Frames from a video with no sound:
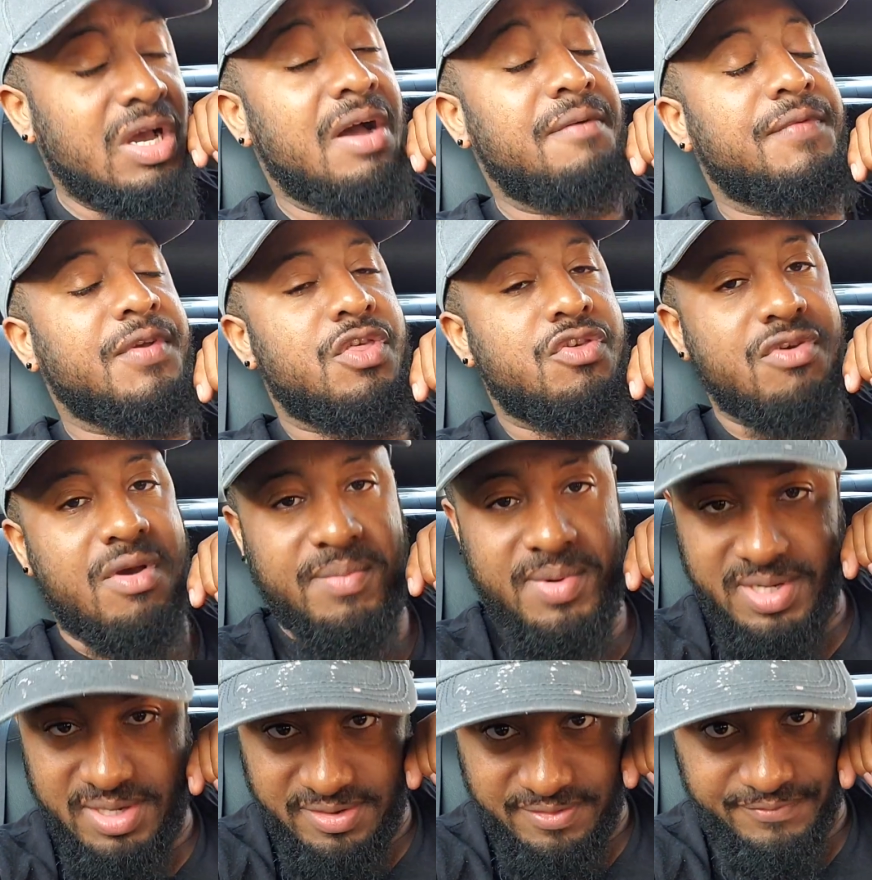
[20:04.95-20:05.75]
out for
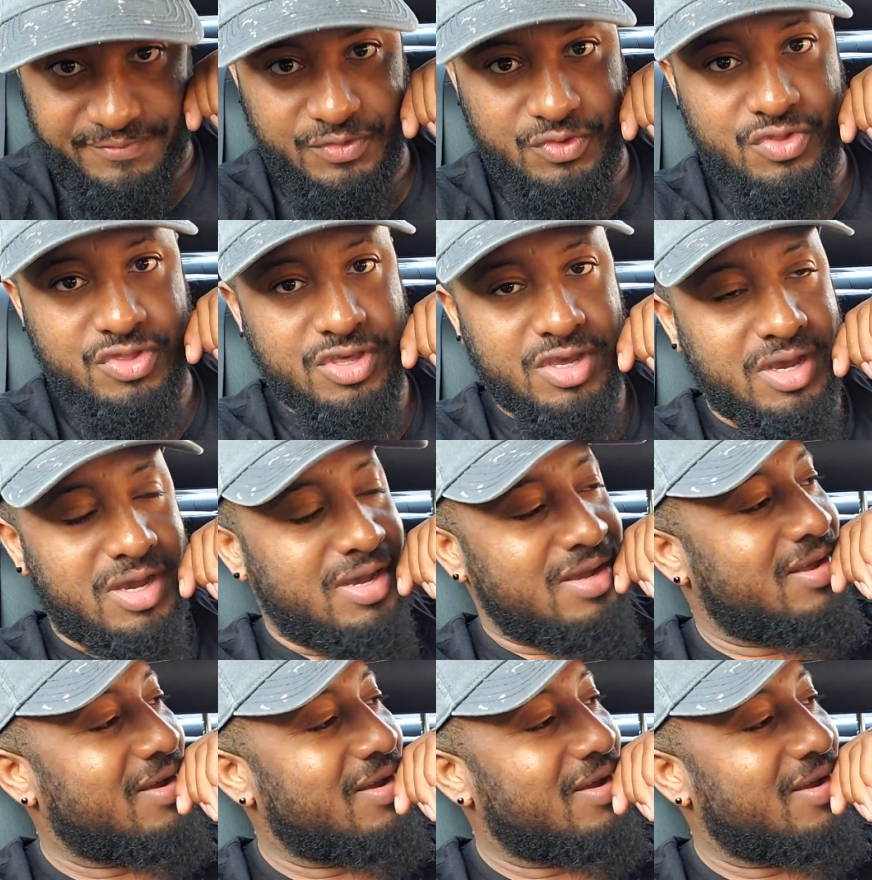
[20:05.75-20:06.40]
trouble in the future.